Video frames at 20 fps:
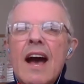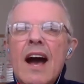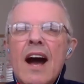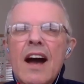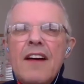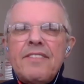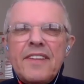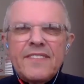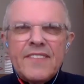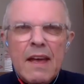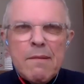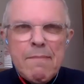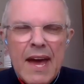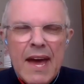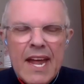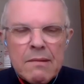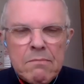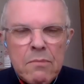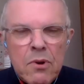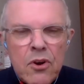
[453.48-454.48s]
I think they
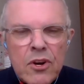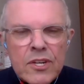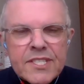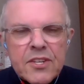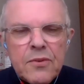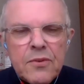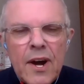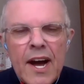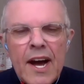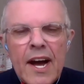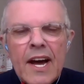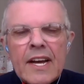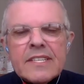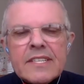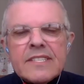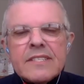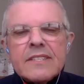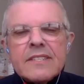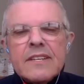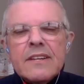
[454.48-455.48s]
matter more to
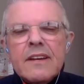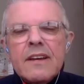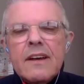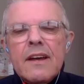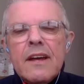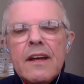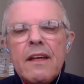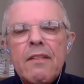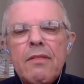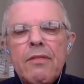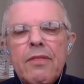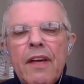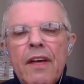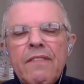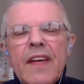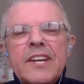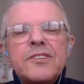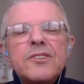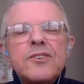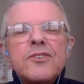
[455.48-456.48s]
us than
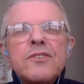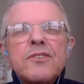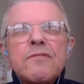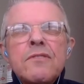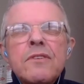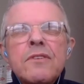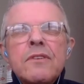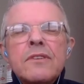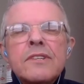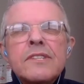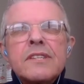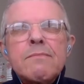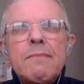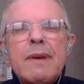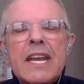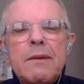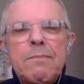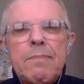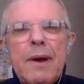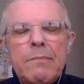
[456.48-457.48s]
they do to
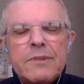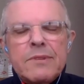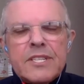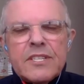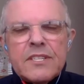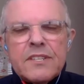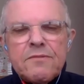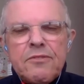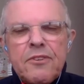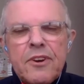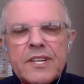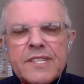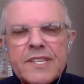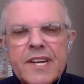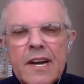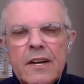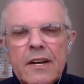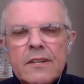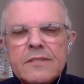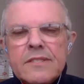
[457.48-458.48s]
many publishers for
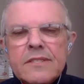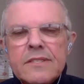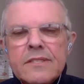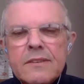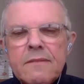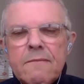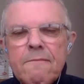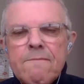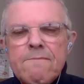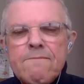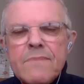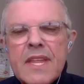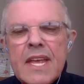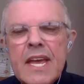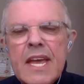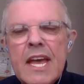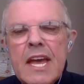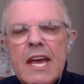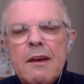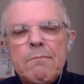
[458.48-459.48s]
adults,
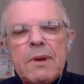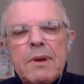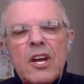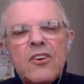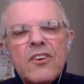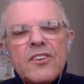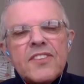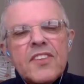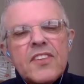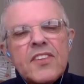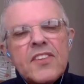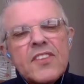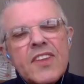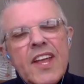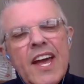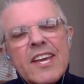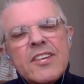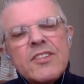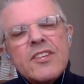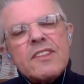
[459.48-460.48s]
because the
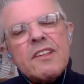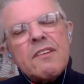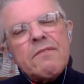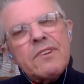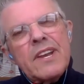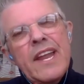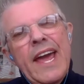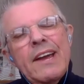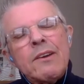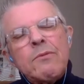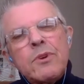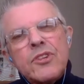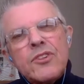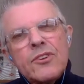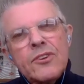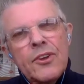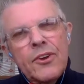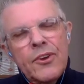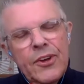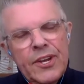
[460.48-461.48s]
stages of language
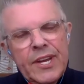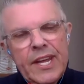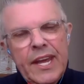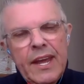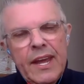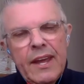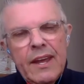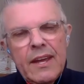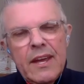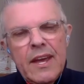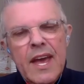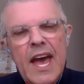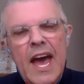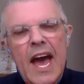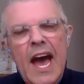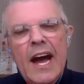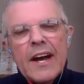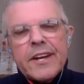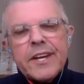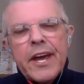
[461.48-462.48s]
learning
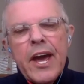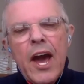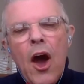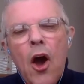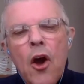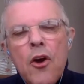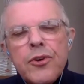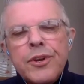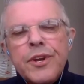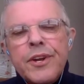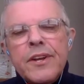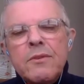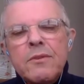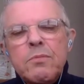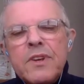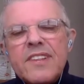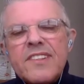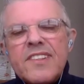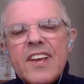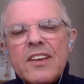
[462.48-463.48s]
are coded
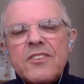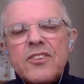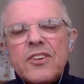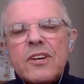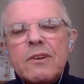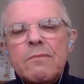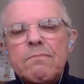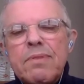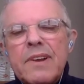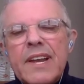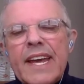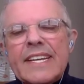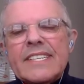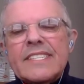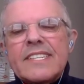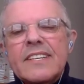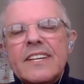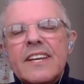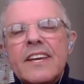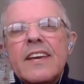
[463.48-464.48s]
with such
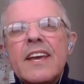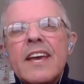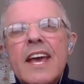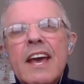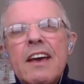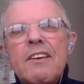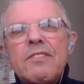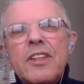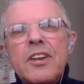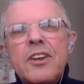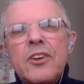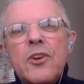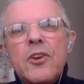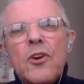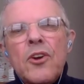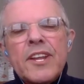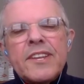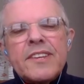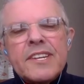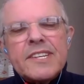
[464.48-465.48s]
complexity that in
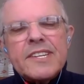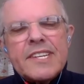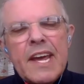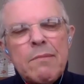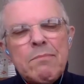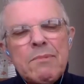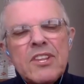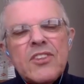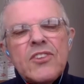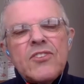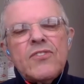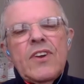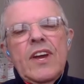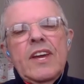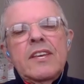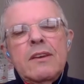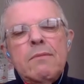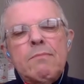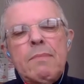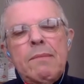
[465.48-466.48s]
order to
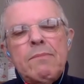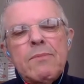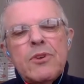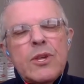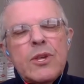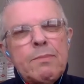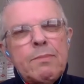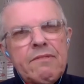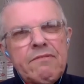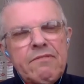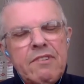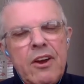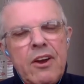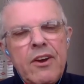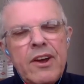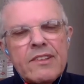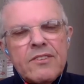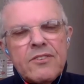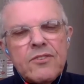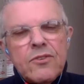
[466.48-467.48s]
demonstrate your membership of
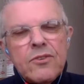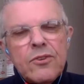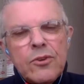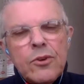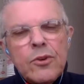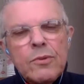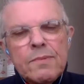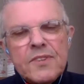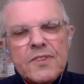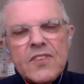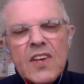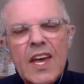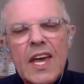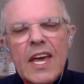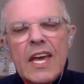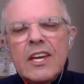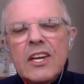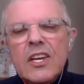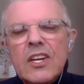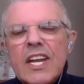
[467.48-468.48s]
various groups,
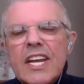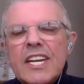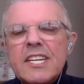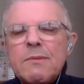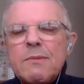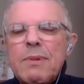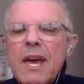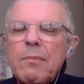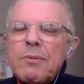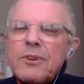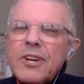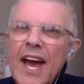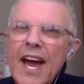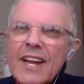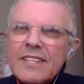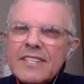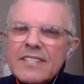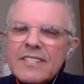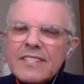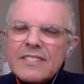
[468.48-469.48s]
you need to be able to
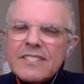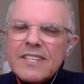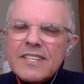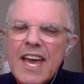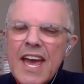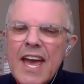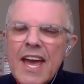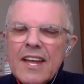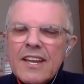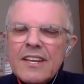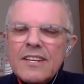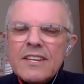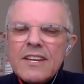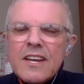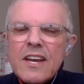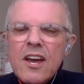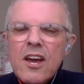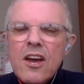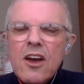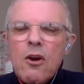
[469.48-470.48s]
understand
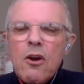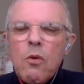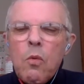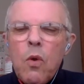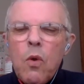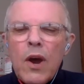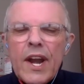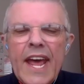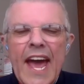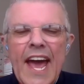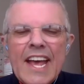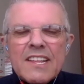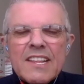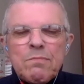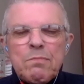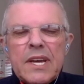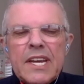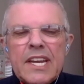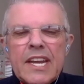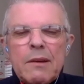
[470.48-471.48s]
what has
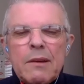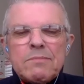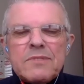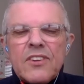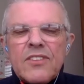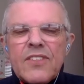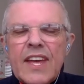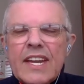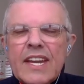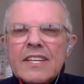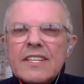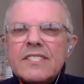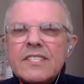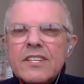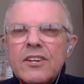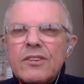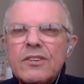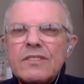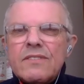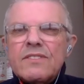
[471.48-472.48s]
been up till then a
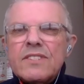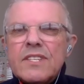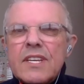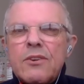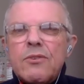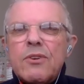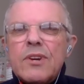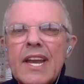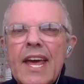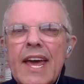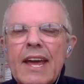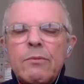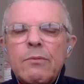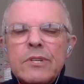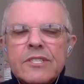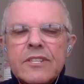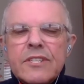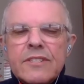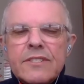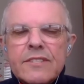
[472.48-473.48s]
series of secret
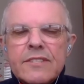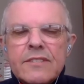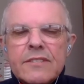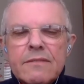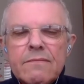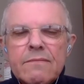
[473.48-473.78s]
languages.